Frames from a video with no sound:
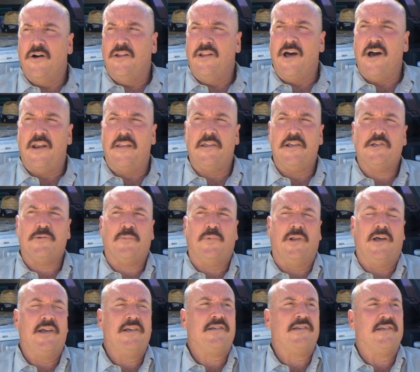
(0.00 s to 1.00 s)
a lot of these
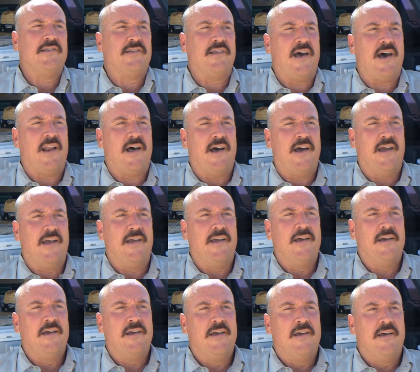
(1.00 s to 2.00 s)
places that I
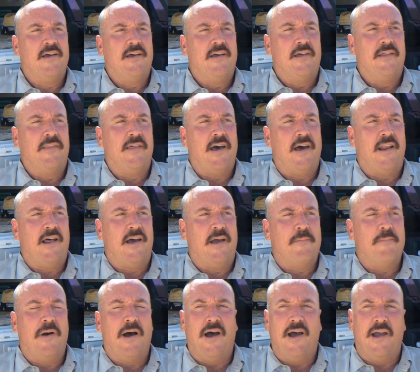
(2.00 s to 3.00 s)

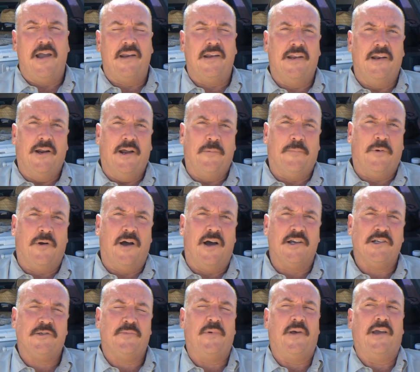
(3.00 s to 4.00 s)
mine and I
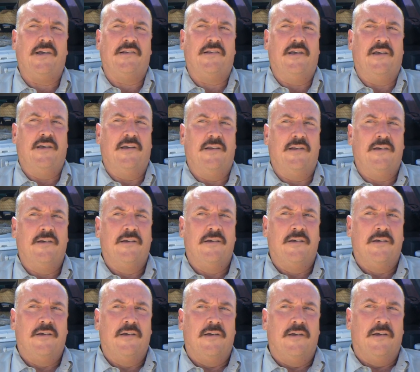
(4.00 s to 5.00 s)
prospect in
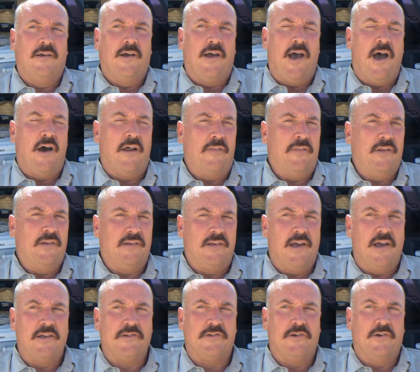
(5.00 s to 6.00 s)
out in the
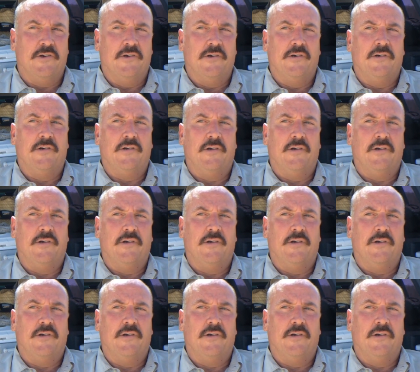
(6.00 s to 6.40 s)
desert,